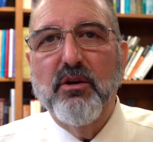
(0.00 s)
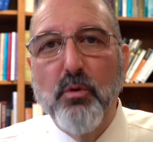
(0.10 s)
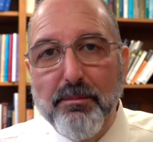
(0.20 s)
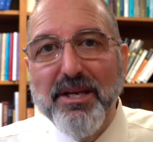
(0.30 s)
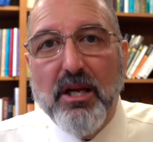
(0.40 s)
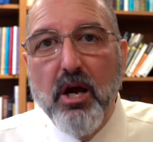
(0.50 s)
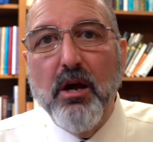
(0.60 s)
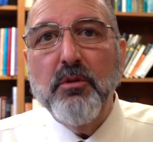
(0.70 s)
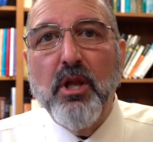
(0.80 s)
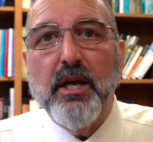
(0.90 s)
we
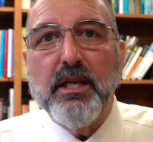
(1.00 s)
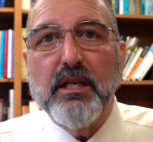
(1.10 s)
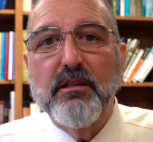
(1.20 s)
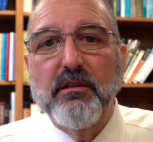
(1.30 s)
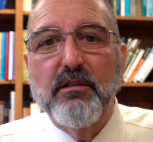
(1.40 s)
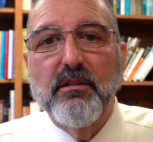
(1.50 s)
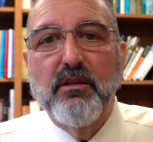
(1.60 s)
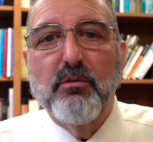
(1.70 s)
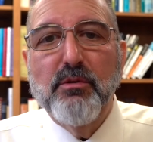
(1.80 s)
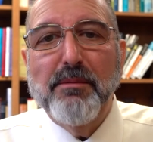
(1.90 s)
become light.
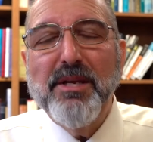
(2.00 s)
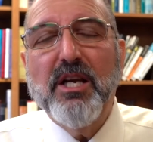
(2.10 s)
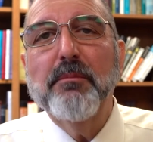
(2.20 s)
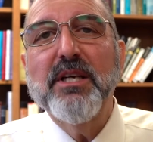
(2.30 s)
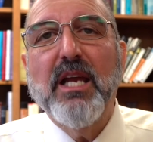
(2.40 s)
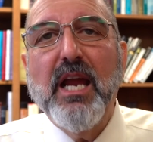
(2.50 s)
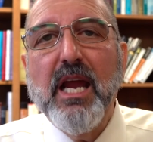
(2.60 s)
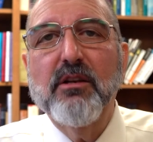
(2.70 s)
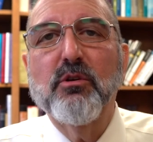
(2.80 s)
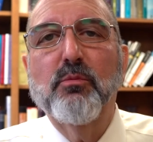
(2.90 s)
We become a
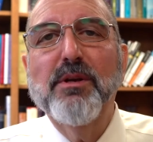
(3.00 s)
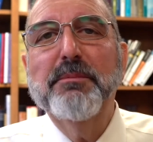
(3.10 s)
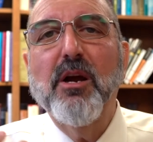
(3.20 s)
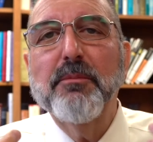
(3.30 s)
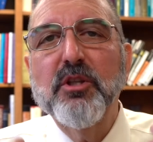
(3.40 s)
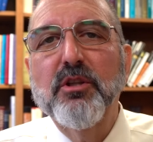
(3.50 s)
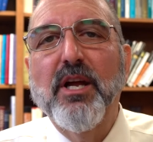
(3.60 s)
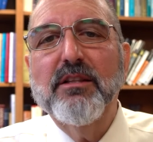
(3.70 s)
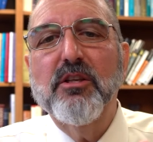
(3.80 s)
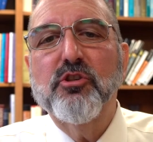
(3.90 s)
candle. We become a
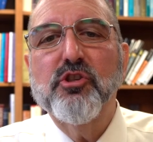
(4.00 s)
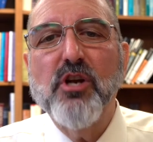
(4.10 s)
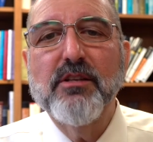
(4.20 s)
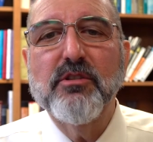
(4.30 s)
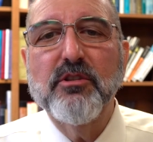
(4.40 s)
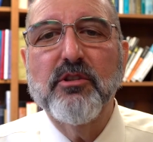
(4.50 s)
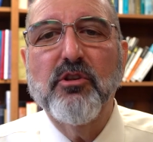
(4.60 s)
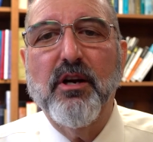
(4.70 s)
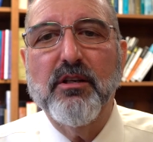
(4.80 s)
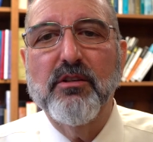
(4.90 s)
light that shines in the
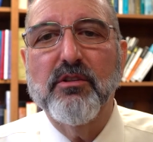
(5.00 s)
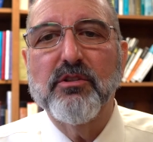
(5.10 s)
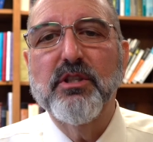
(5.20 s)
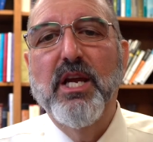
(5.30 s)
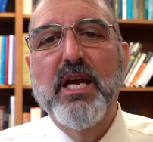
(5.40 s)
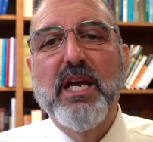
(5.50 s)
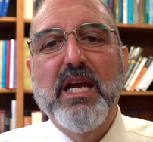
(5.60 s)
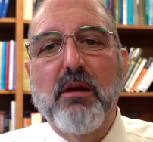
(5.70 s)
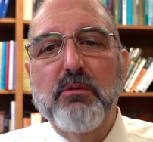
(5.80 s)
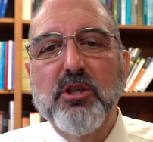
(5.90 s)
darkness.
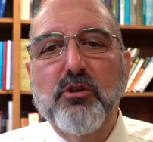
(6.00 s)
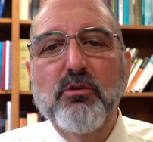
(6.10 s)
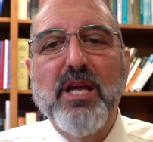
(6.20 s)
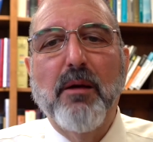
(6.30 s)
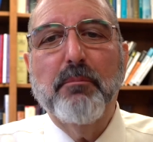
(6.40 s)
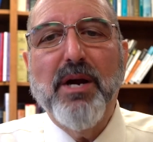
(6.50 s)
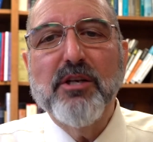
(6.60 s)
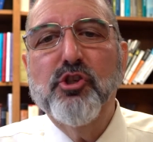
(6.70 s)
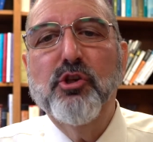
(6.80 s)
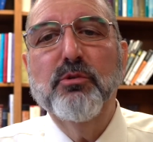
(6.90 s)
And we do that by
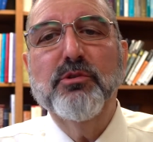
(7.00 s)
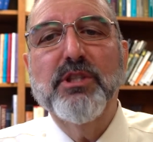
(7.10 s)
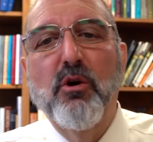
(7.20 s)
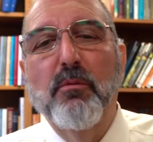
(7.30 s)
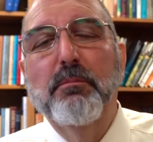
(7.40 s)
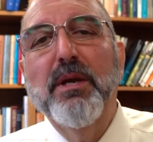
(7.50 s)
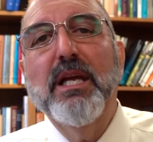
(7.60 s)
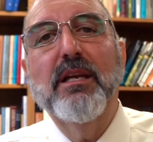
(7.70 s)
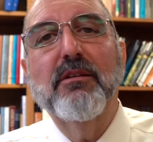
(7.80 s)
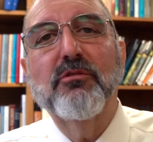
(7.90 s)
choosing
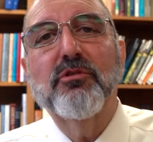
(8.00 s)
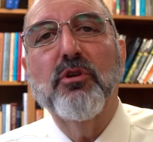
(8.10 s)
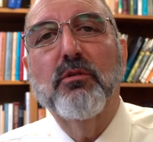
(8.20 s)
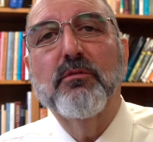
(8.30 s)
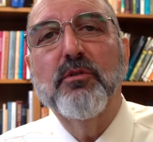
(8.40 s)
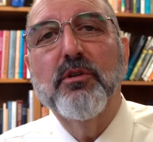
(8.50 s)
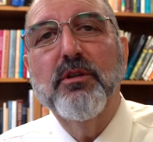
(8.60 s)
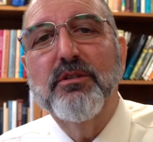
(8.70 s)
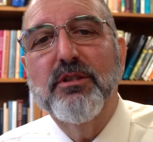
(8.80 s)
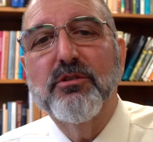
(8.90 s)
obedience over
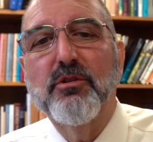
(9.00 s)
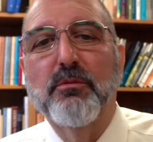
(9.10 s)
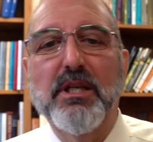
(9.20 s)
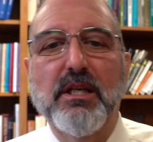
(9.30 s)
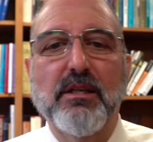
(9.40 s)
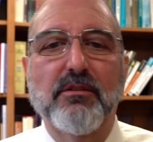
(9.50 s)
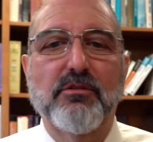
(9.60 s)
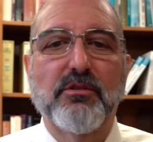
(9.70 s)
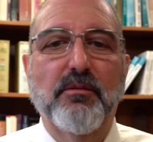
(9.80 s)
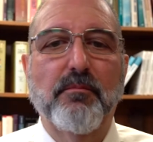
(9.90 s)

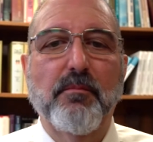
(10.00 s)
disobedience.